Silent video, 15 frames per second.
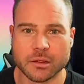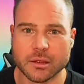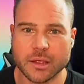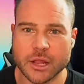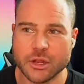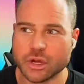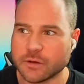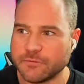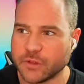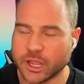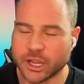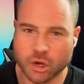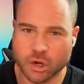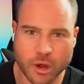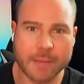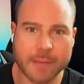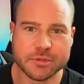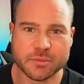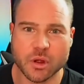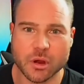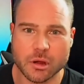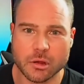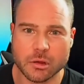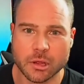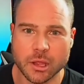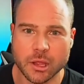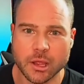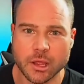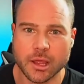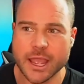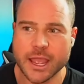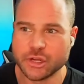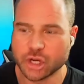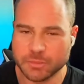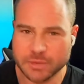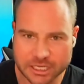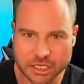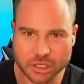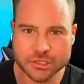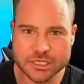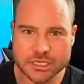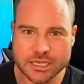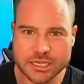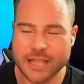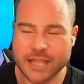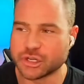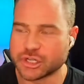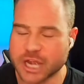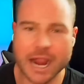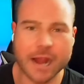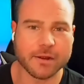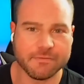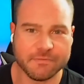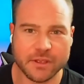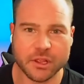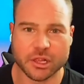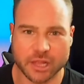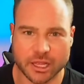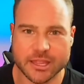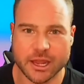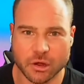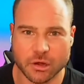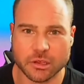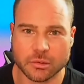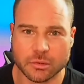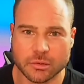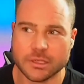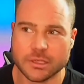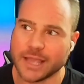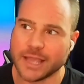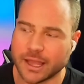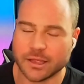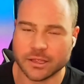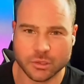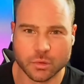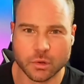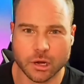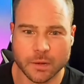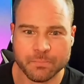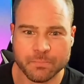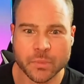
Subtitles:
And you're going to feel like crap tomorrow, and you're going to be guilty, and you're tired of feeling like that, aren't you? Yeah, you are.